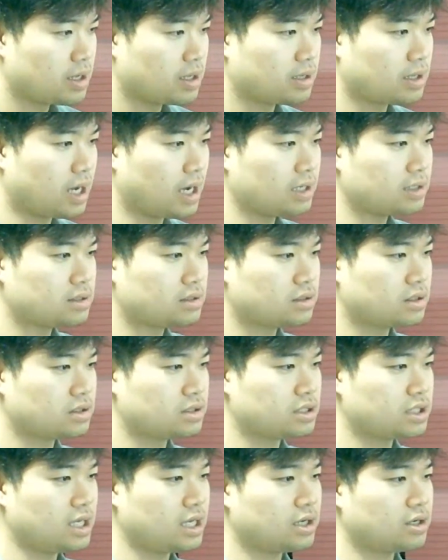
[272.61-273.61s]
lighten the
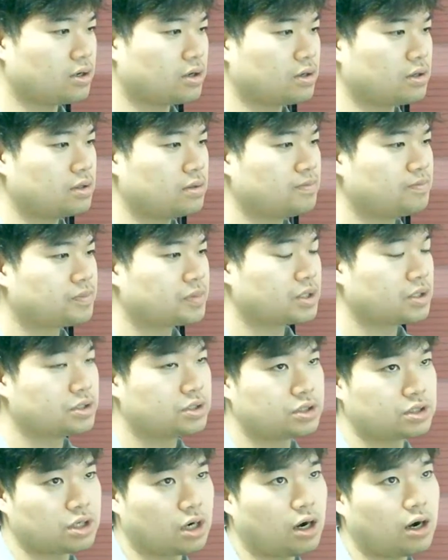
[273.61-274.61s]
sticker
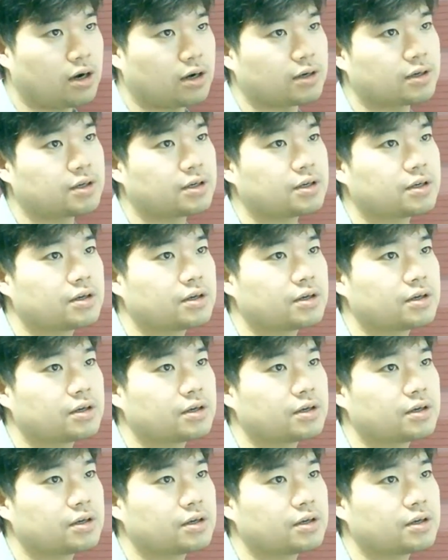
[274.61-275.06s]
shock,